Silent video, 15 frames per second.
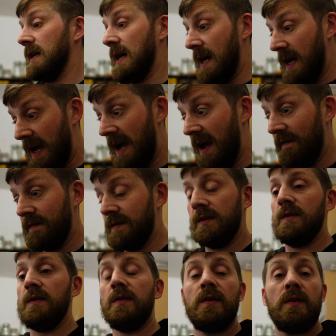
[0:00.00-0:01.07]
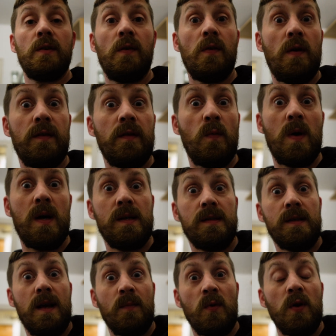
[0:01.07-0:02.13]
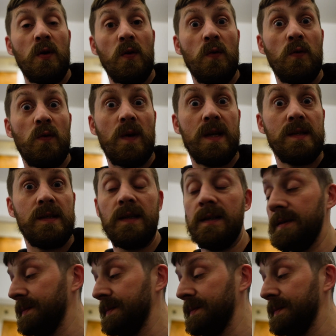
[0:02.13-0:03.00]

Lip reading: I have to do it, otherwise I'm gonna go crazy.